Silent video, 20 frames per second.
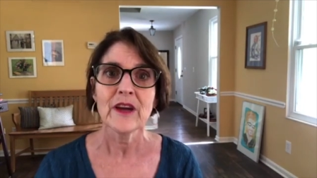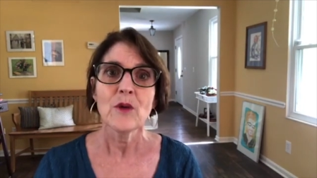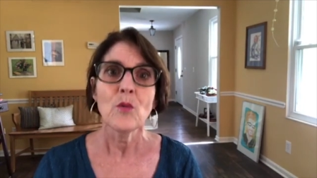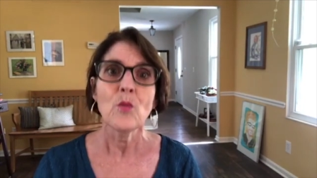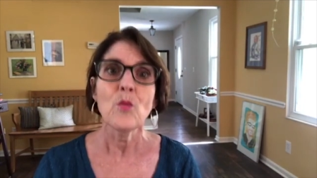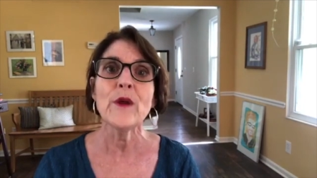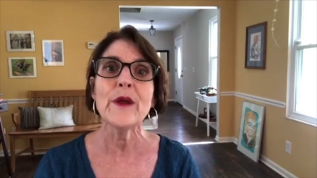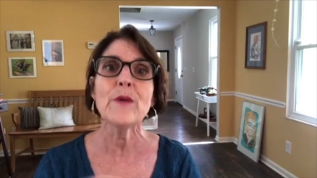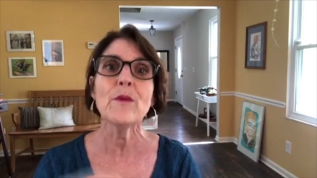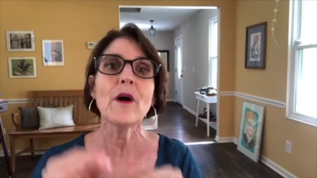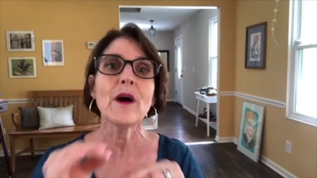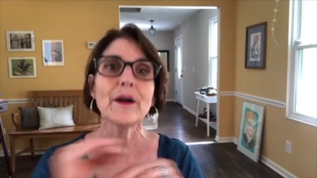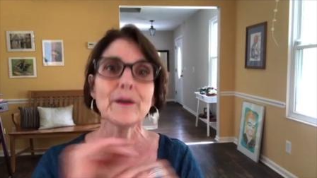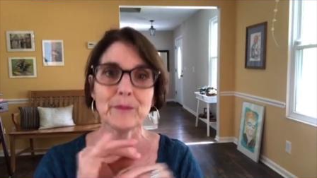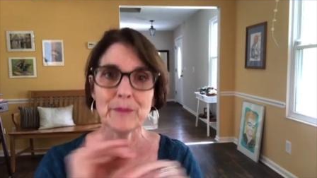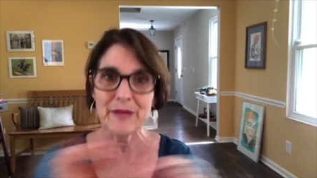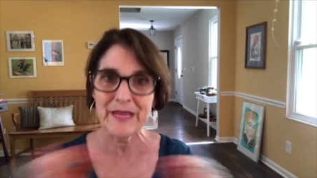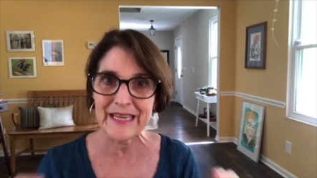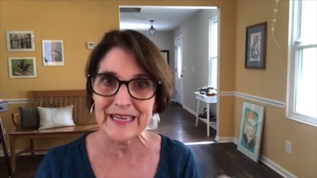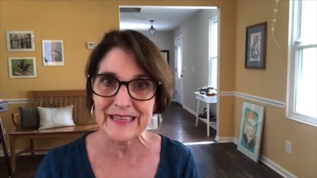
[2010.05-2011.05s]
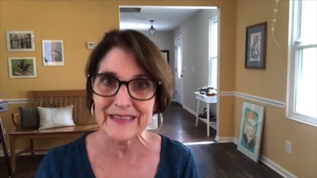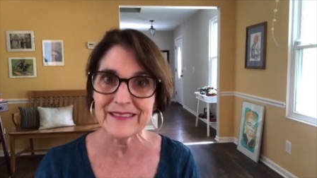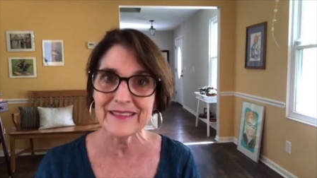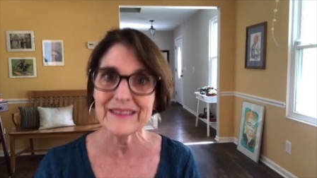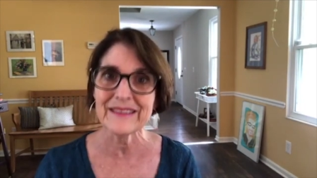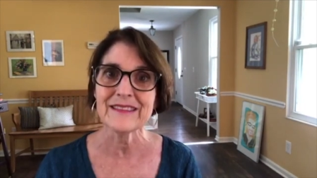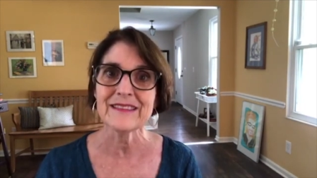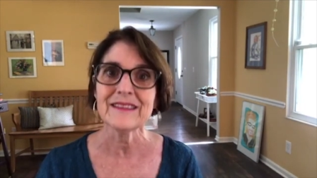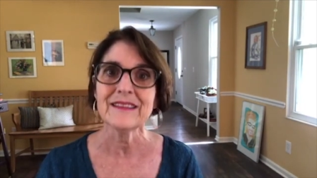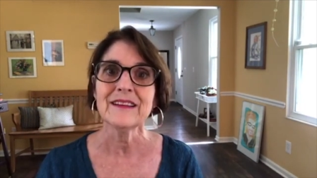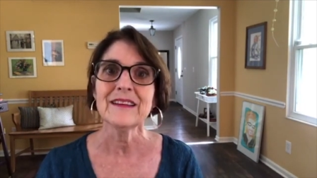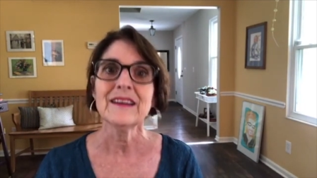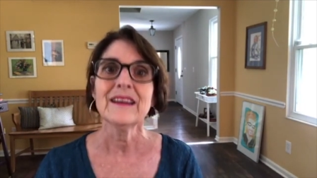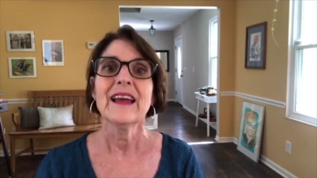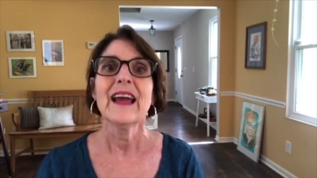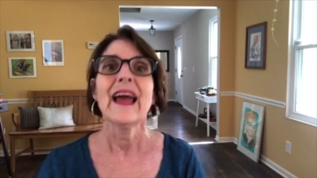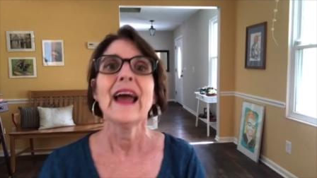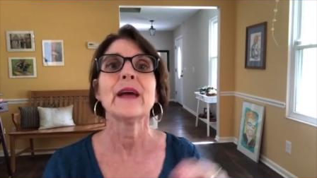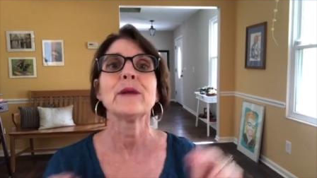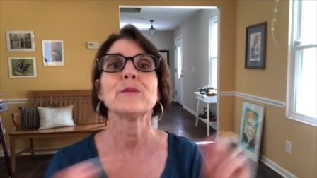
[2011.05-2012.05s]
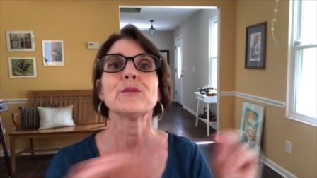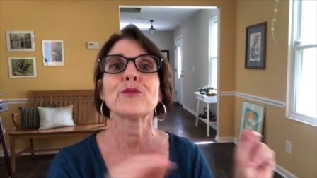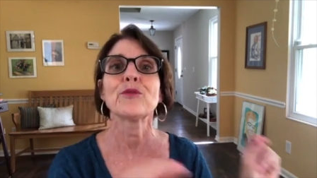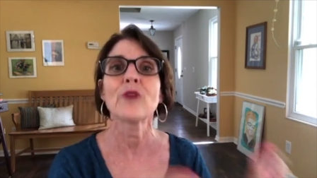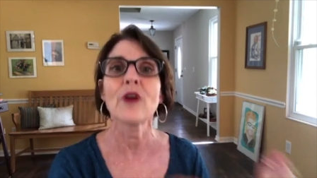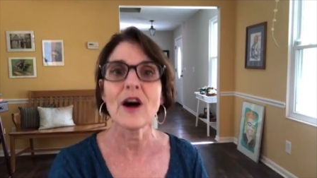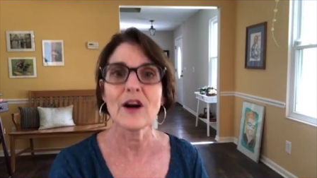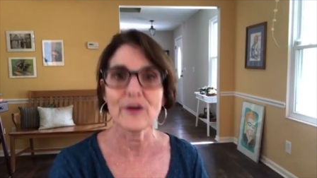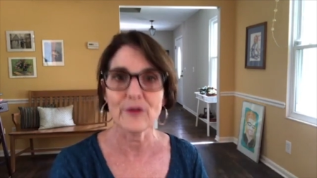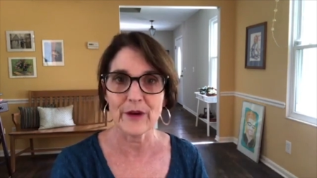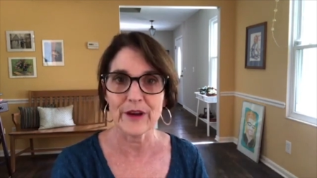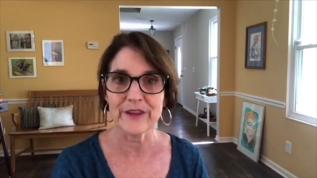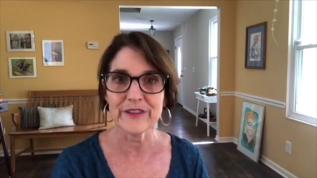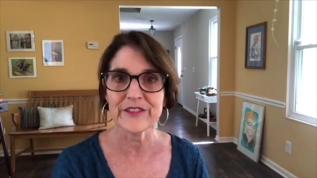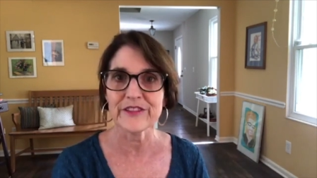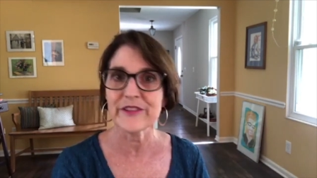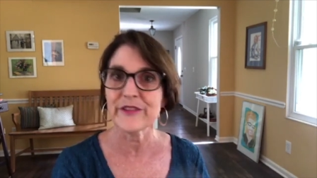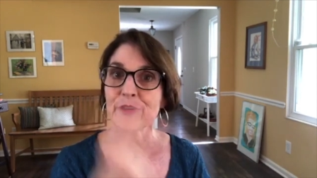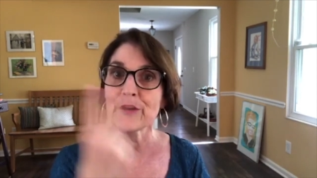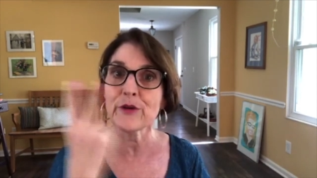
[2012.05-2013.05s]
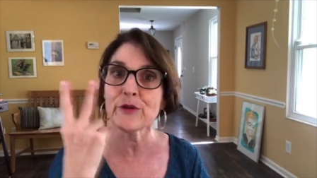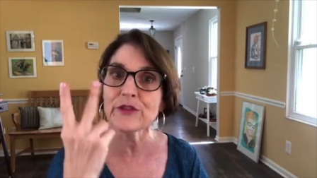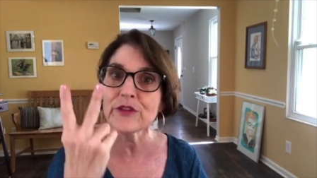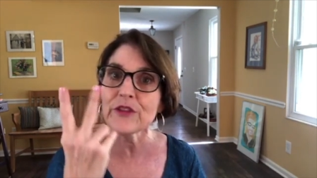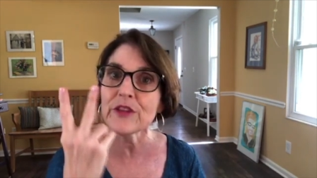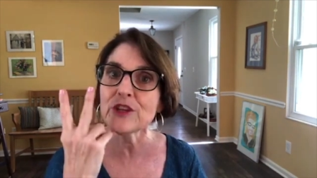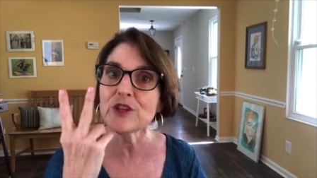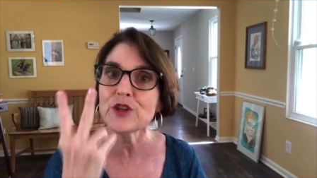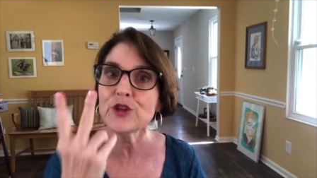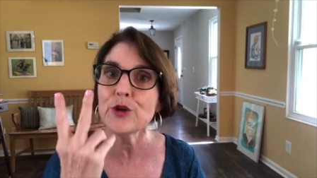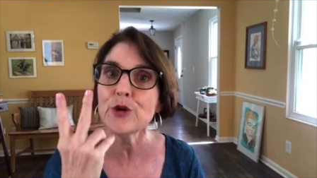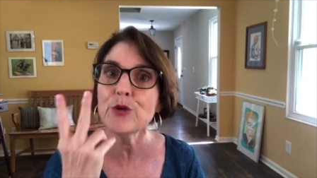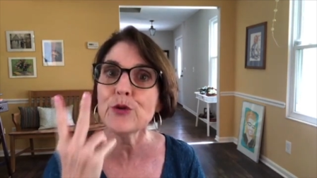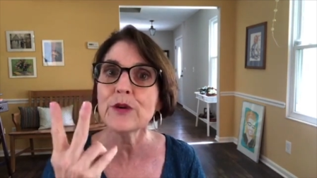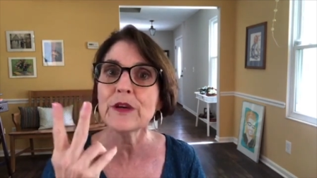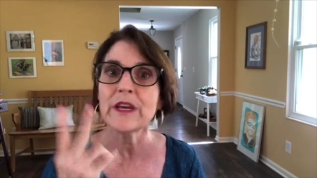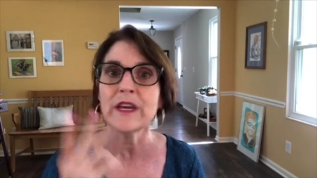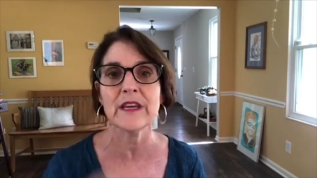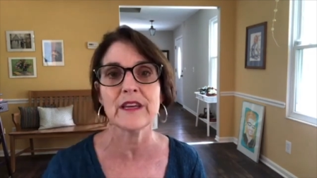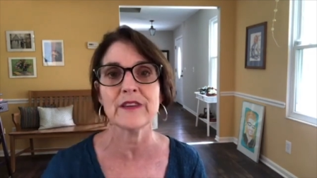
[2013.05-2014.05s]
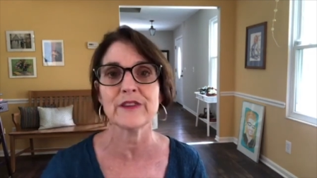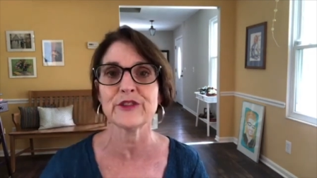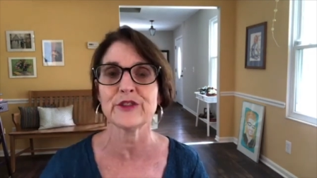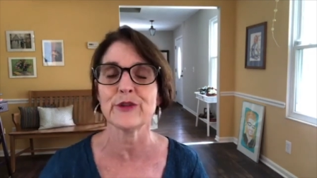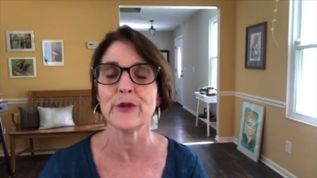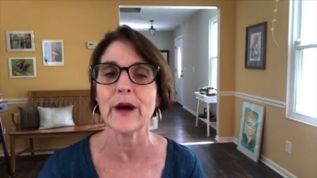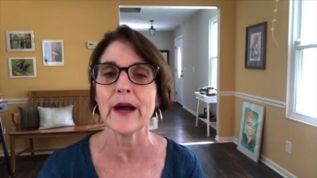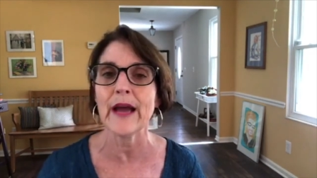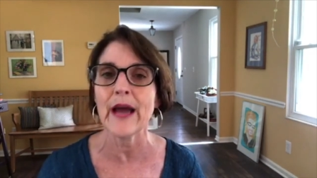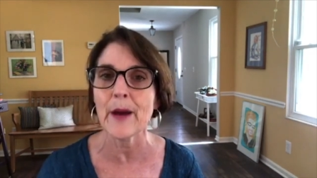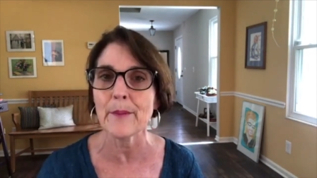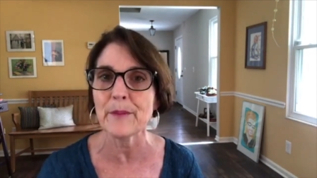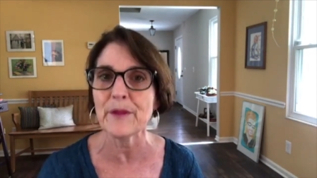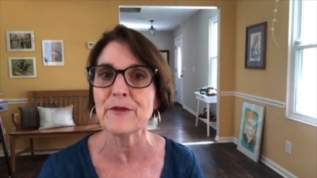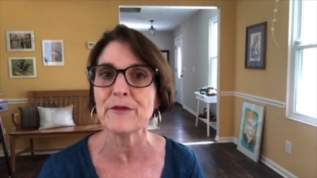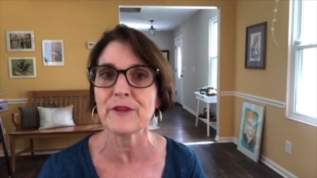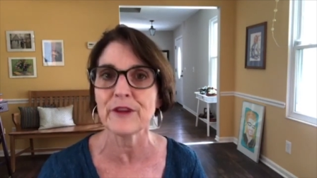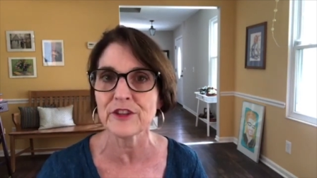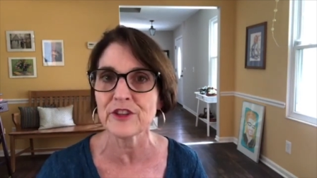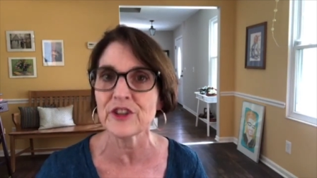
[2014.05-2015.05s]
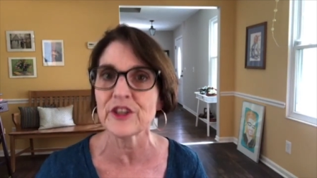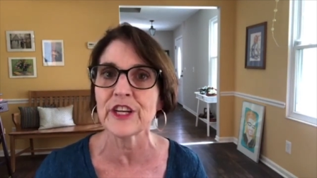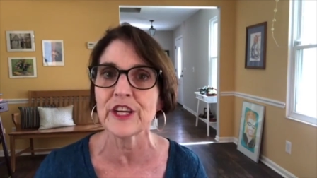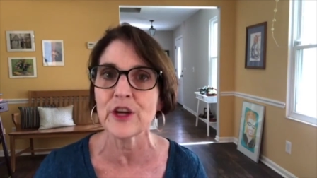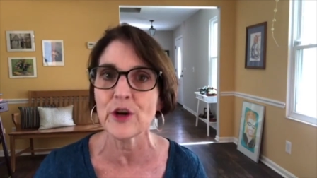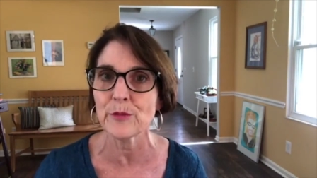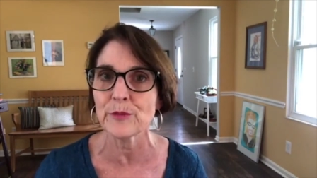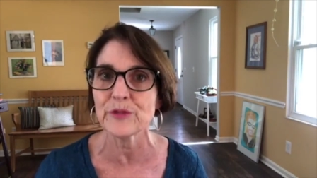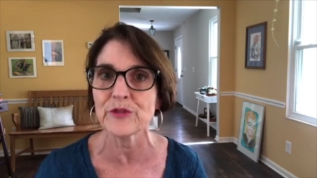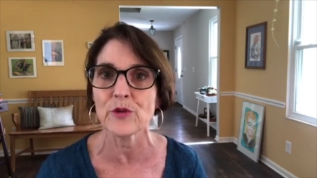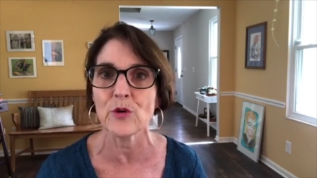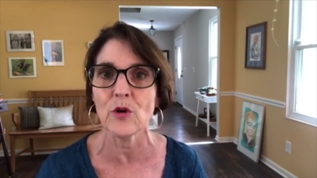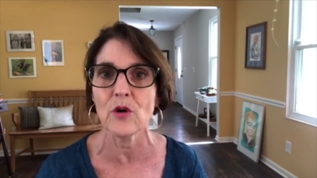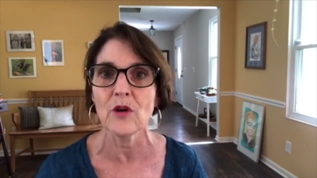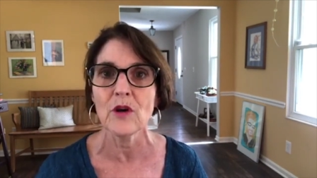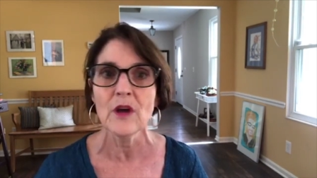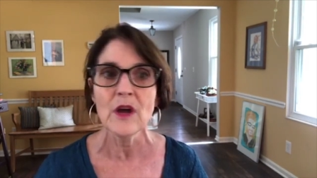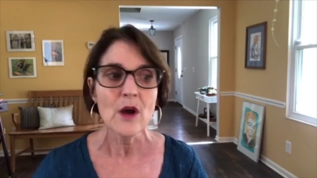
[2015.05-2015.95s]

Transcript: We want peace and progress. Those are the 2 keys to a happy, functioning homeschool.